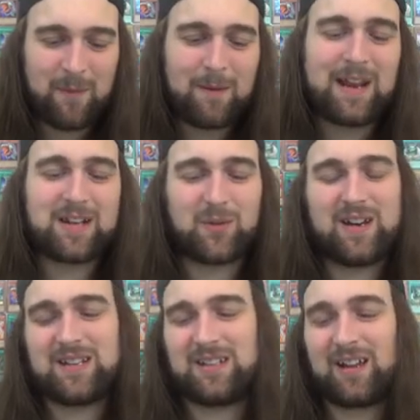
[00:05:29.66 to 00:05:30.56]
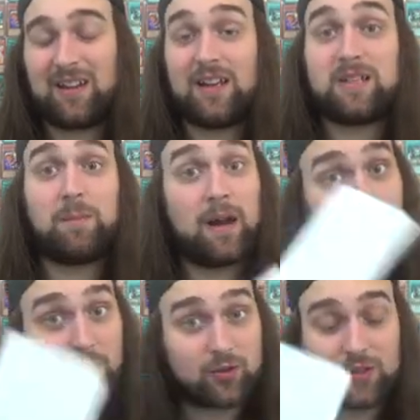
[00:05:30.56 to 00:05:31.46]
maybe that's why he doesn't like links,
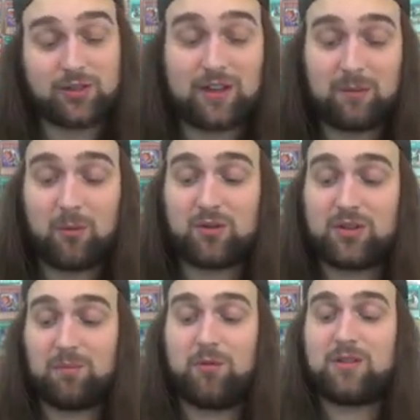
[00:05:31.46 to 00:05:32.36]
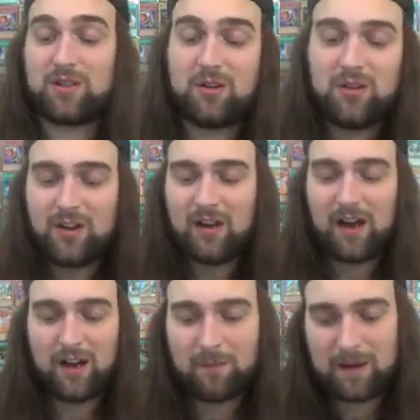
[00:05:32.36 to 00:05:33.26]
but Ghost Tricks are getting more support, so
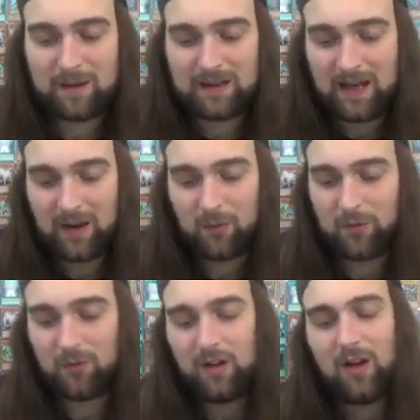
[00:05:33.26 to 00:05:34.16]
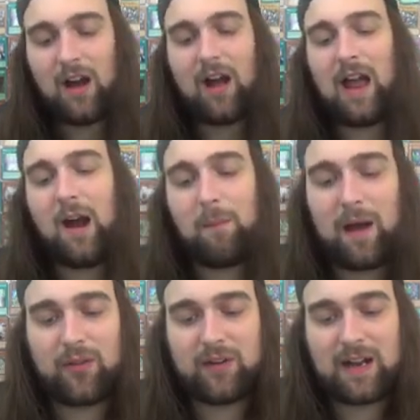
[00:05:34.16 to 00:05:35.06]
uh, maybe that will uh, help out the